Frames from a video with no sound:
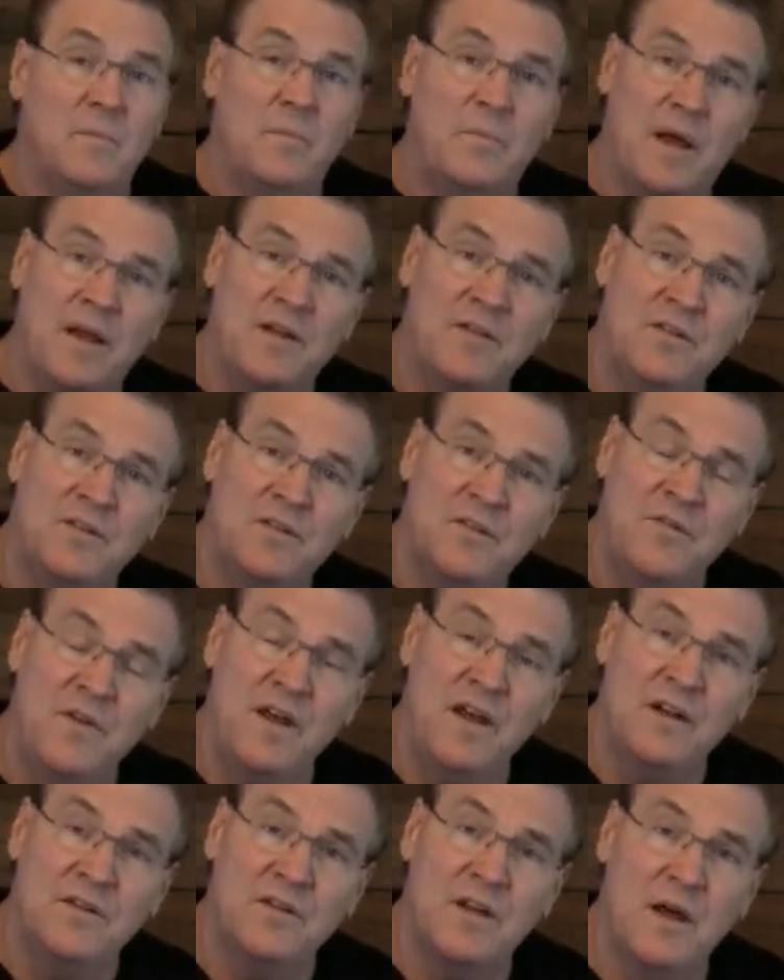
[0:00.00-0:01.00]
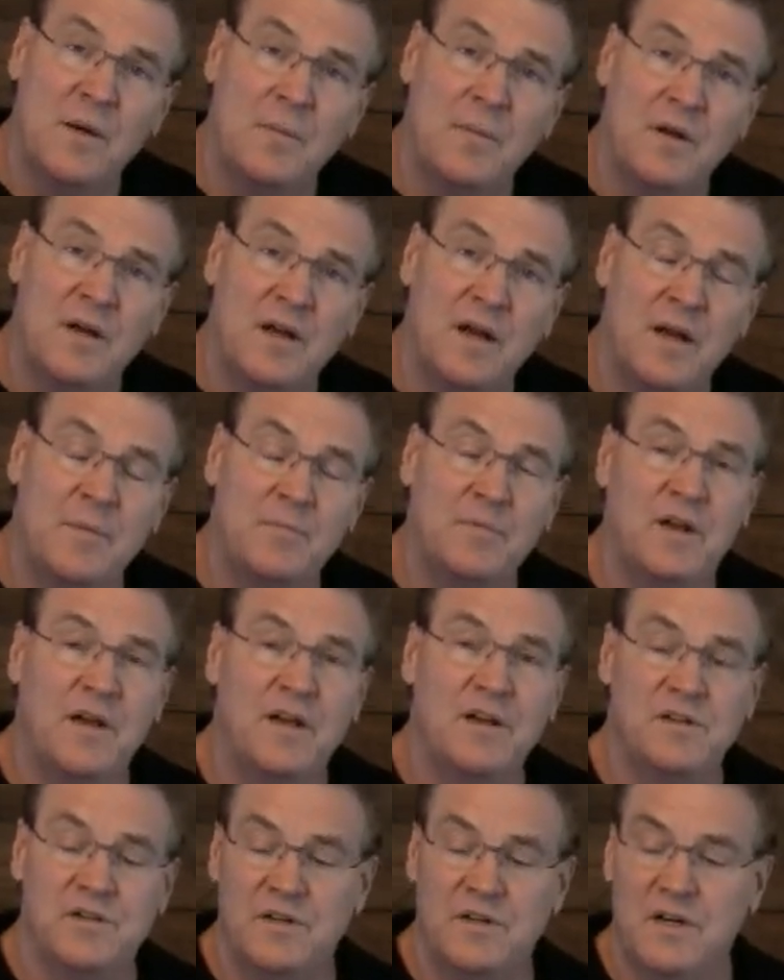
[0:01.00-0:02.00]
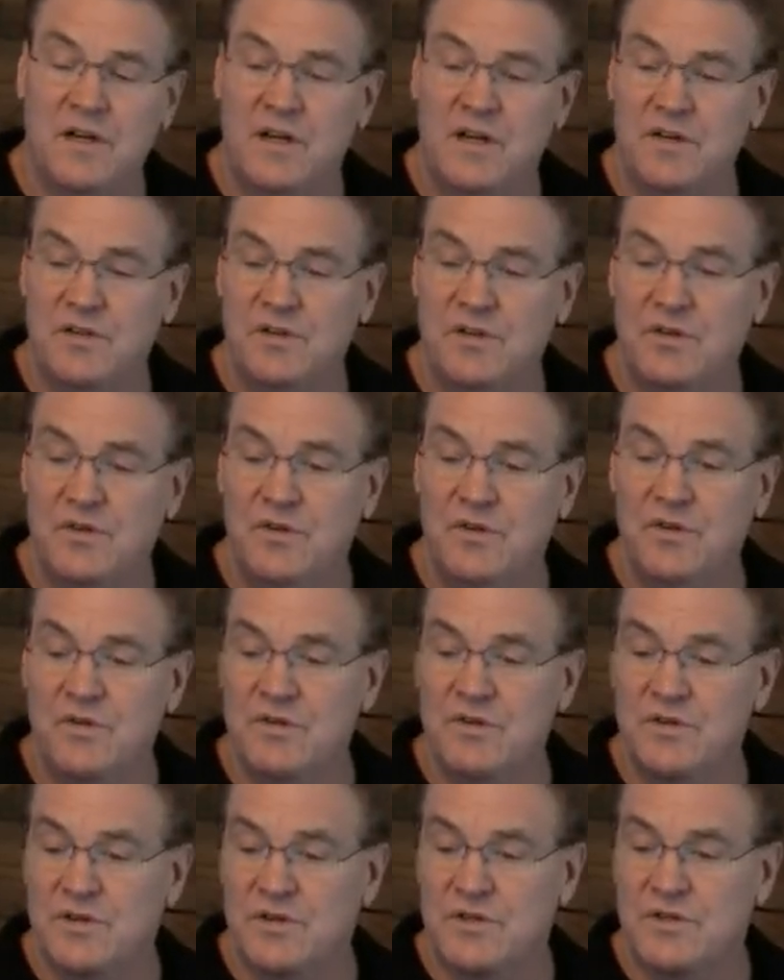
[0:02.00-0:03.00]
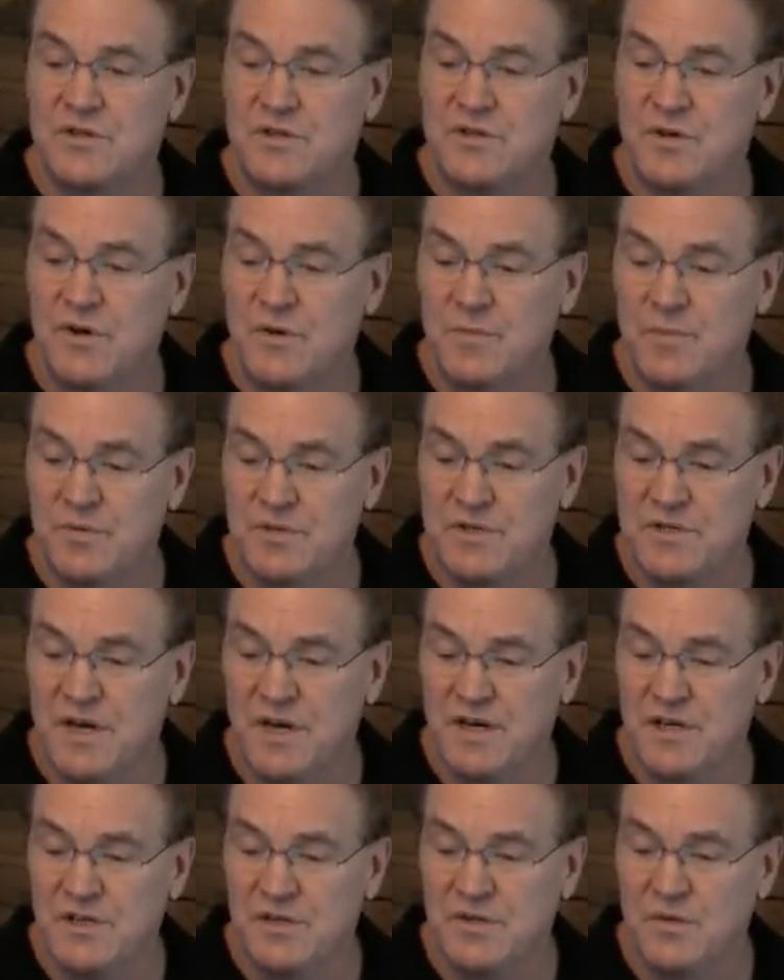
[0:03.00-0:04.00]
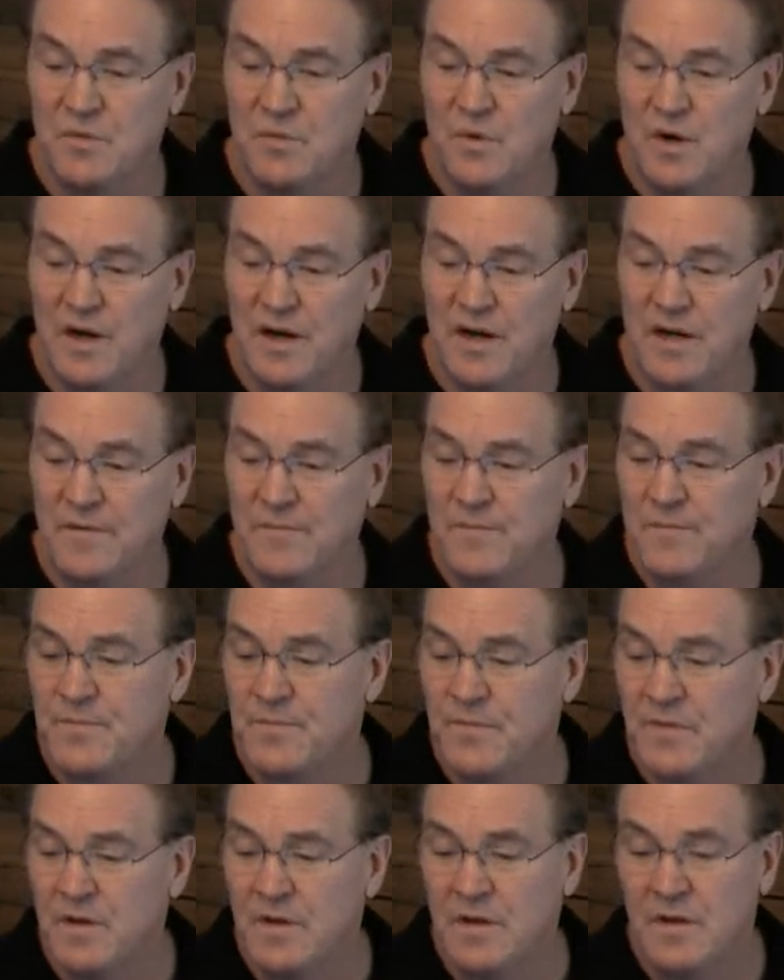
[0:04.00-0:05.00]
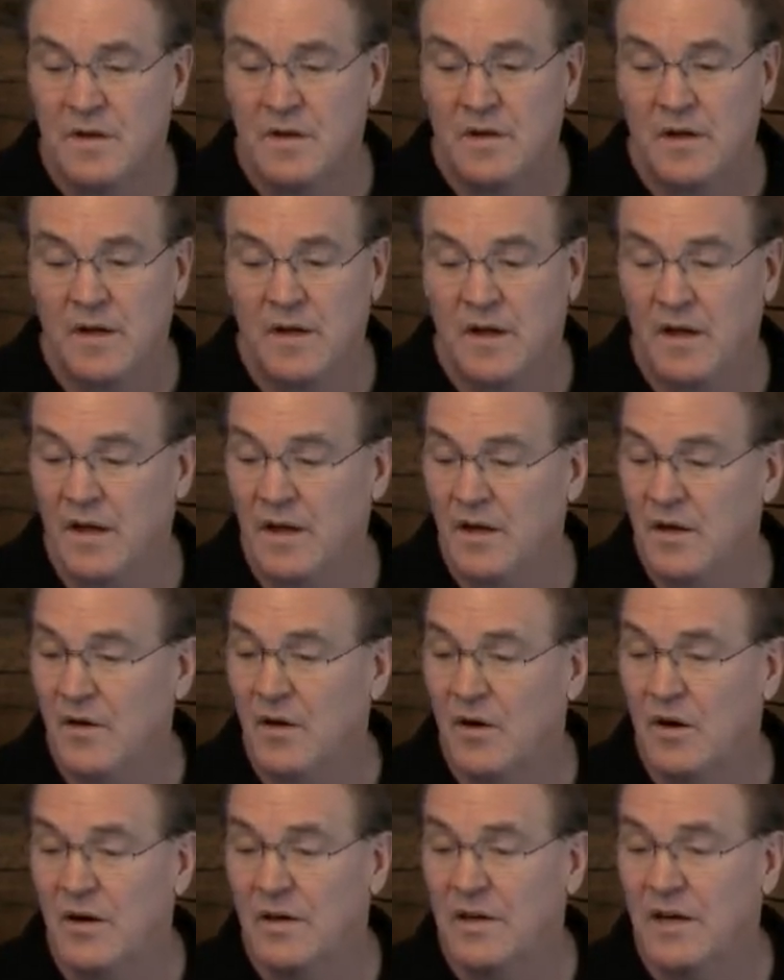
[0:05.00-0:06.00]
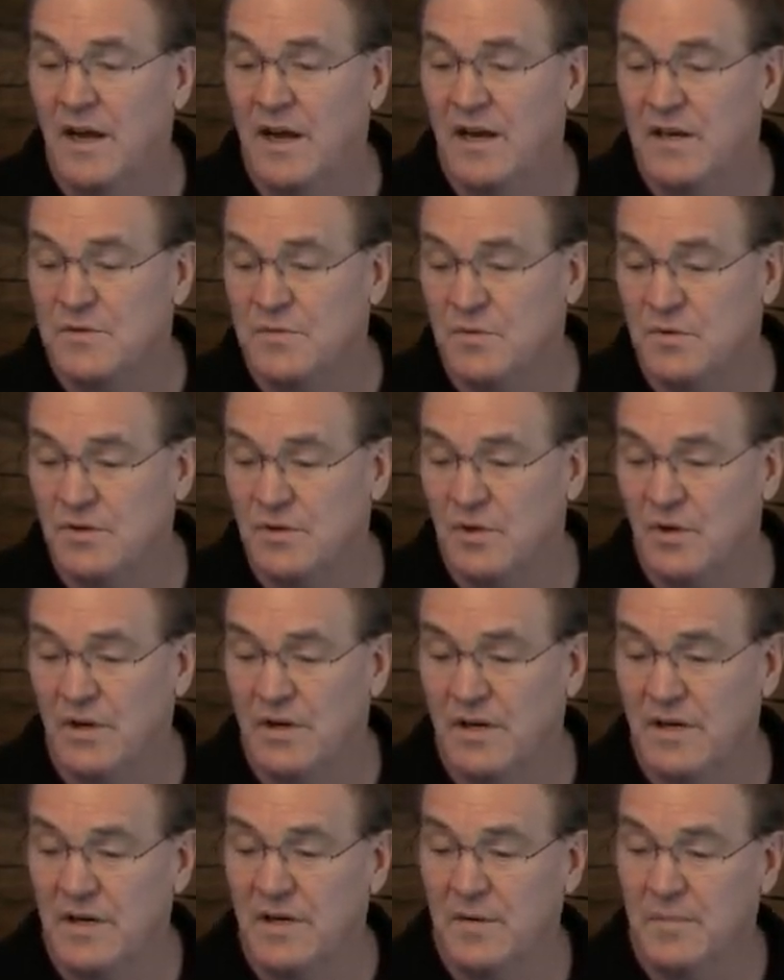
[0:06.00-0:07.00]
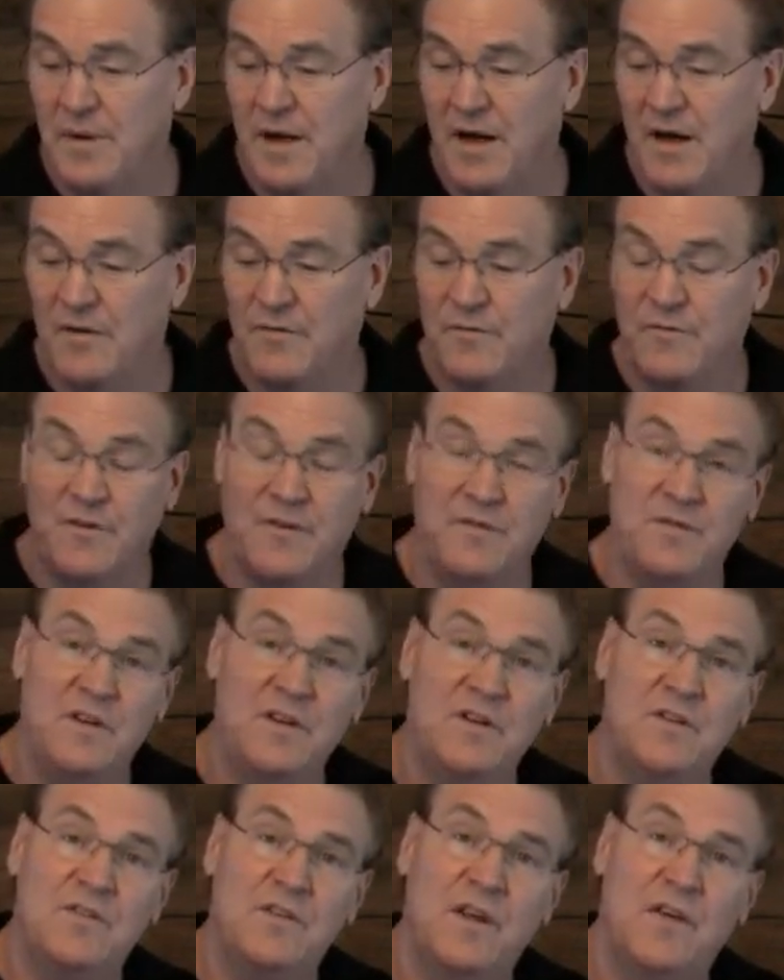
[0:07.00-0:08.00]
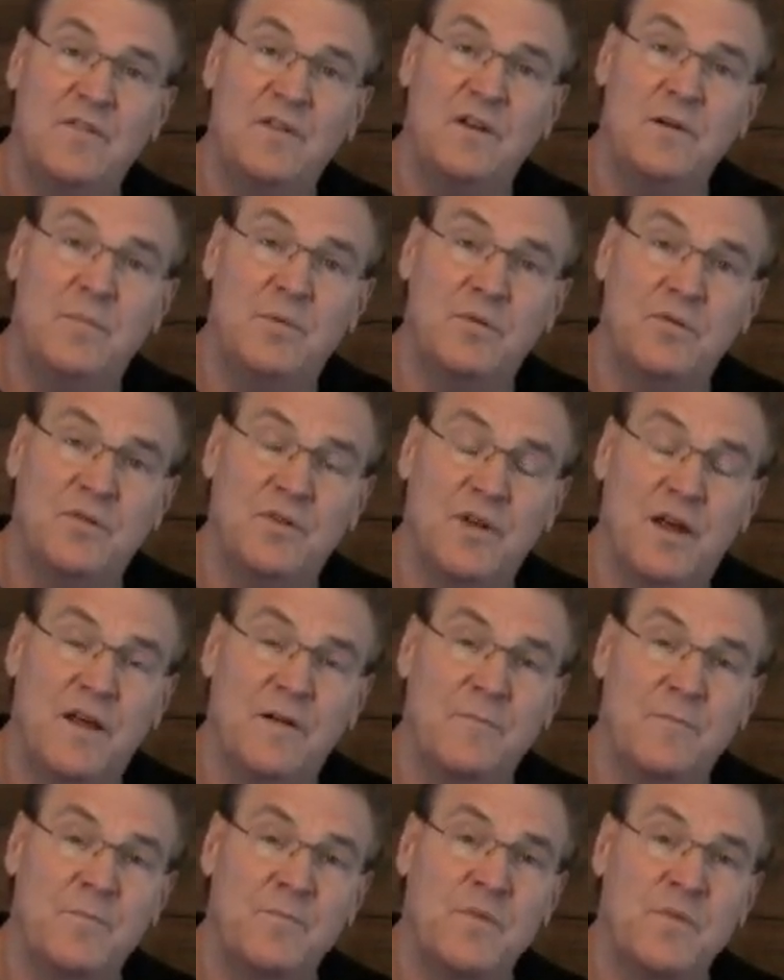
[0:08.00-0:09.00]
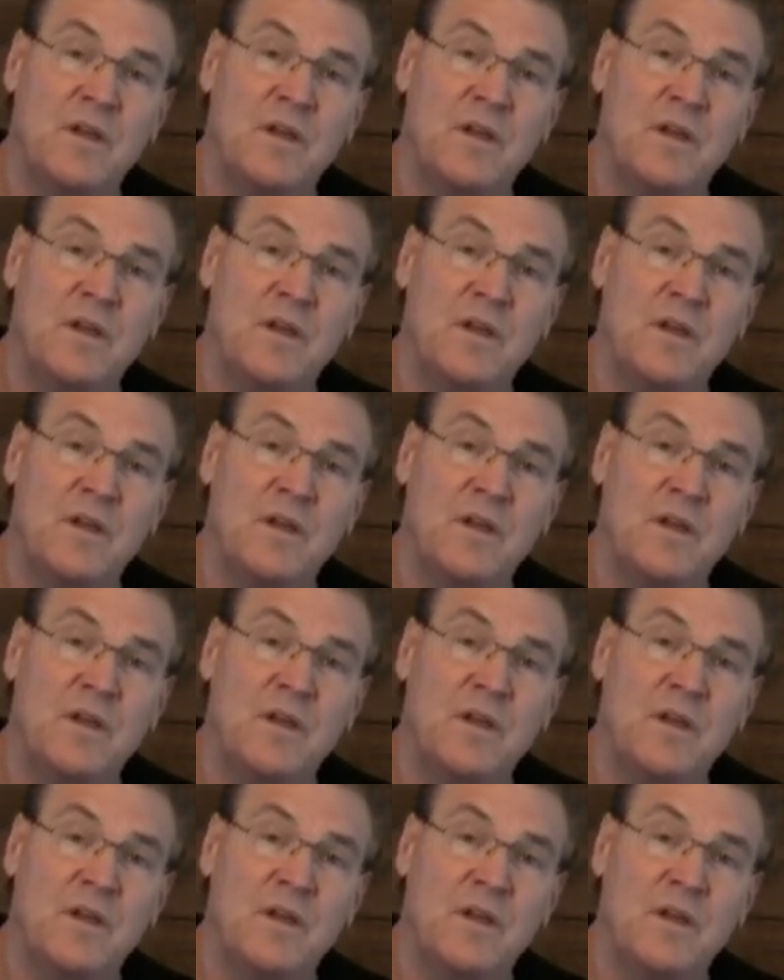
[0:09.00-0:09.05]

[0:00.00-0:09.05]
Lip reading: Basis of anatomical adaptation is you use a certain percentage of the weight. In our case, we're talking about 50 to 70%.